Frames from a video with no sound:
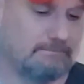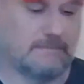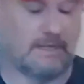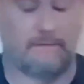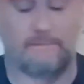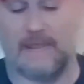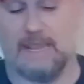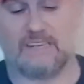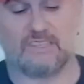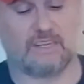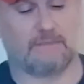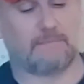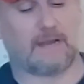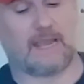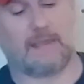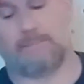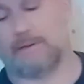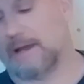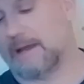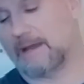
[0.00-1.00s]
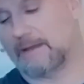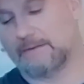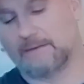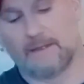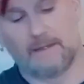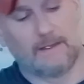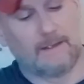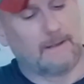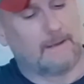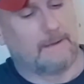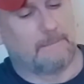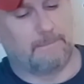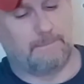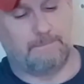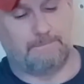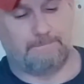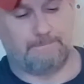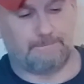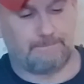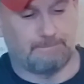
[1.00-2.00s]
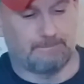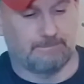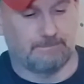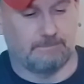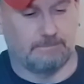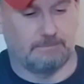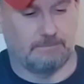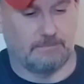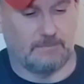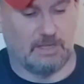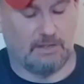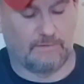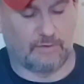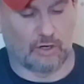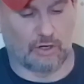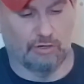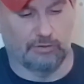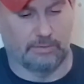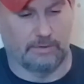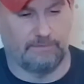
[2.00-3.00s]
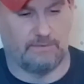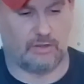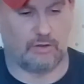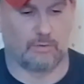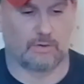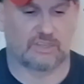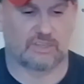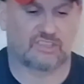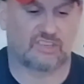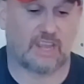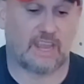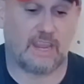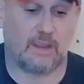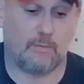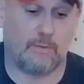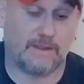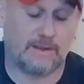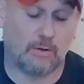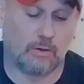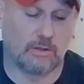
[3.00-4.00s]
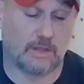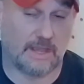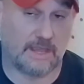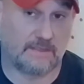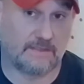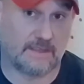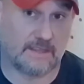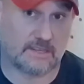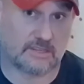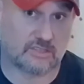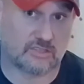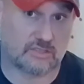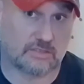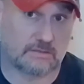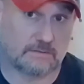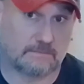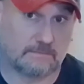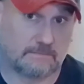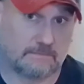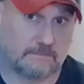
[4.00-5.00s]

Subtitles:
amazing Bipod. You've heard reviewers say, we don't like this.